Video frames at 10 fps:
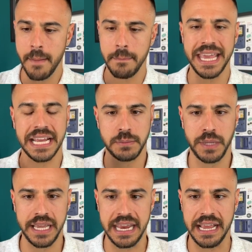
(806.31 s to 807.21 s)
me
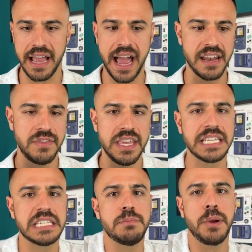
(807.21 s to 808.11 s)
explaining kind of the
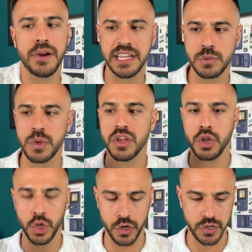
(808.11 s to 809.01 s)
experience with
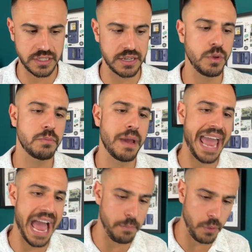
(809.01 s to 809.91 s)
alerts and with my
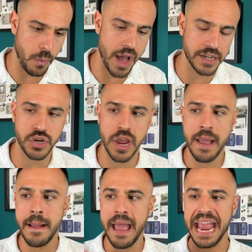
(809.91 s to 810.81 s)
Apple Watch
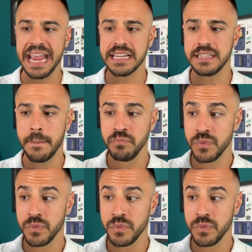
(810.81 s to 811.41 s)
and